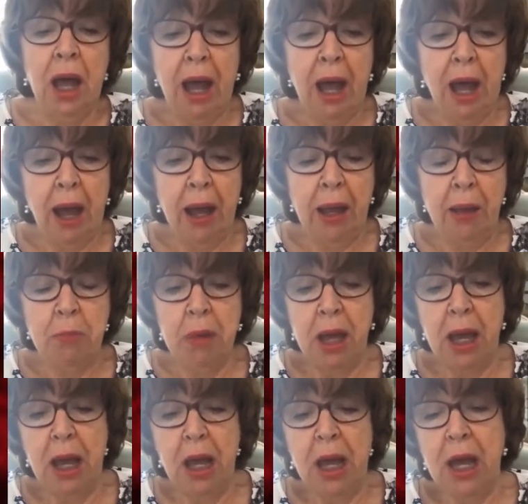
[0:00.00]
I'm
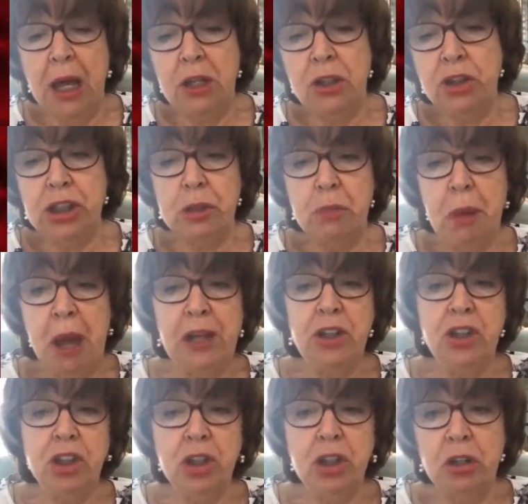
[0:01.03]
just a
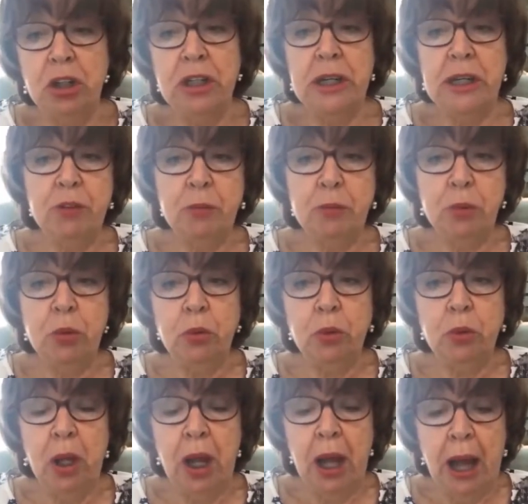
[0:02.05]
pensioner in Liverpool,